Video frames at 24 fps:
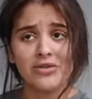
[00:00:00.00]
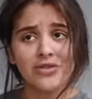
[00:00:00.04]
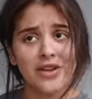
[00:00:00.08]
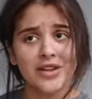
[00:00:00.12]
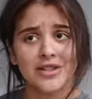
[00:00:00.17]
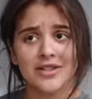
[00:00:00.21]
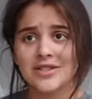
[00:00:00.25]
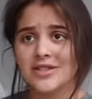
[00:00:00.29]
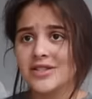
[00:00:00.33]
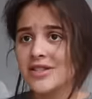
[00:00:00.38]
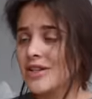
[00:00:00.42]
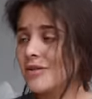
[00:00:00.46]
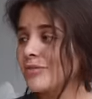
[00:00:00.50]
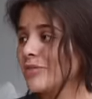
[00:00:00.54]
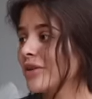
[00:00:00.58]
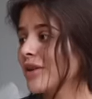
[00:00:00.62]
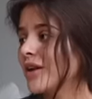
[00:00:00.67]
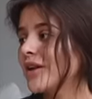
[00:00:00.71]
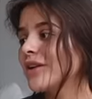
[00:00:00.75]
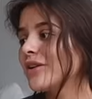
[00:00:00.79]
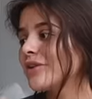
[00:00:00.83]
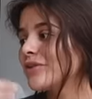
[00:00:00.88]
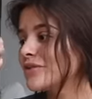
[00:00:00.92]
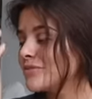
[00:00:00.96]
offense to the
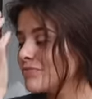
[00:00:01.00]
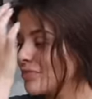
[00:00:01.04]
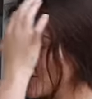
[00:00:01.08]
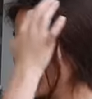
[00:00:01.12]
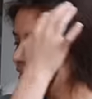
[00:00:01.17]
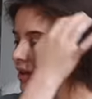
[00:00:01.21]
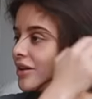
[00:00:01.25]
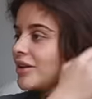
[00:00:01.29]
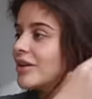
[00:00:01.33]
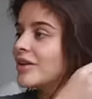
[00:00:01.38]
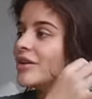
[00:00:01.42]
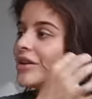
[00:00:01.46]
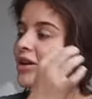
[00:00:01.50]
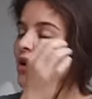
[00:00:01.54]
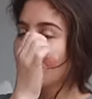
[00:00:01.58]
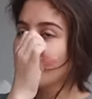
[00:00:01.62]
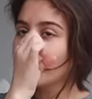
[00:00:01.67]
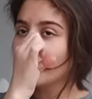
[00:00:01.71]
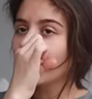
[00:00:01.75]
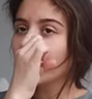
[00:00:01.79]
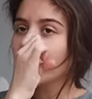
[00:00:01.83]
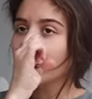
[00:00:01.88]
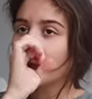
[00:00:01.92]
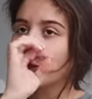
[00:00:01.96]
millennials, but you know,
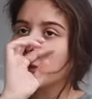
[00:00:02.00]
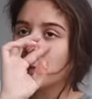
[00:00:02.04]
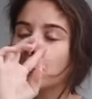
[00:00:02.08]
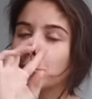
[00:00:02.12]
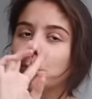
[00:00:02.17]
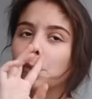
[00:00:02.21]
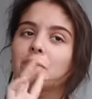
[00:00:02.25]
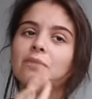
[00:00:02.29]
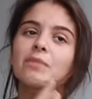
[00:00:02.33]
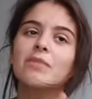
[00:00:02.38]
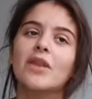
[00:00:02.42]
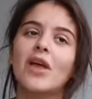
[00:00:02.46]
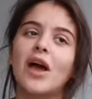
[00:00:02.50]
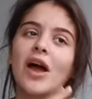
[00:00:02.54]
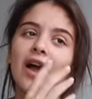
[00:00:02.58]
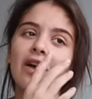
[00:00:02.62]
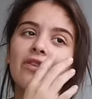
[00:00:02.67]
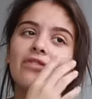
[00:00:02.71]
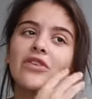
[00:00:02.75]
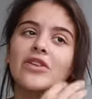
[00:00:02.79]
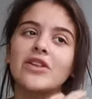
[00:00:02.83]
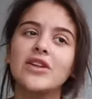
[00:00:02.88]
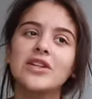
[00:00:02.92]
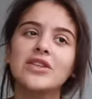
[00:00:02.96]
like, I
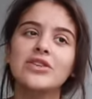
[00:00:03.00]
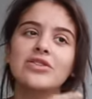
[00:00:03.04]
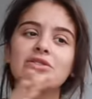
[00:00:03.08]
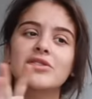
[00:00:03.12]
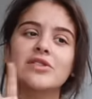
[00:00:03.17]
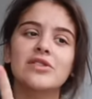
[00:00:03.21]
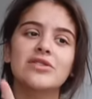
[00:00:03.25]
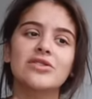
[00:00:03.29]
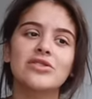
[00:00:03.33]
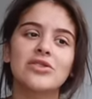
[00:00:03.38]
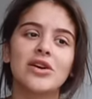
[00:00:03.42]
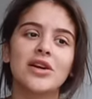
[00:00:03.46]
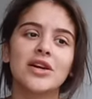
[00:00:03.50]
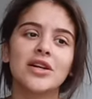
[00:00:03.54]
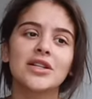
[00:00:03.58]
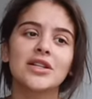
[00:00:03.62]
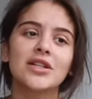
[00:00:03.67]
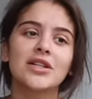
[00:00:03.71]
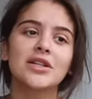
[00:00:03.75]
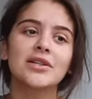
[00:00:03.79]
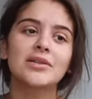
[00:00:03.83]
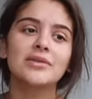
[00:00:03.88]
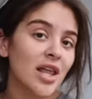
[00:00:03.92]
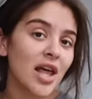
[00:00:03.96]
feel like there's a
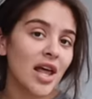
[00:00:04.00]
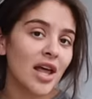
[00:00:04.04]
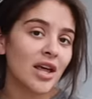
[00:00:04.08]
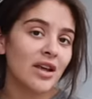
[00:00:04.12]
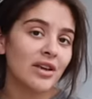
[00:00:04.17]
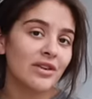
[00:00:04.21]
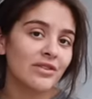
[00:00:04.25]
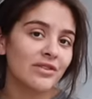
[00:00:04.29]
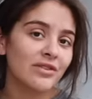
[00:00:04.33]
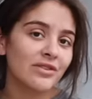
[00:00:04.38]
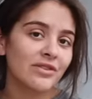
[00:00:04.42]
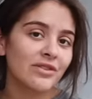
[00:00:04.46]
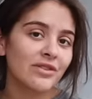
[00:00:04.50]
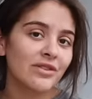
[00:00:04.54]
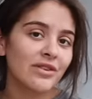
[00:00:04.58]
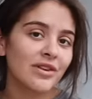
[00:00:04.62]
certain love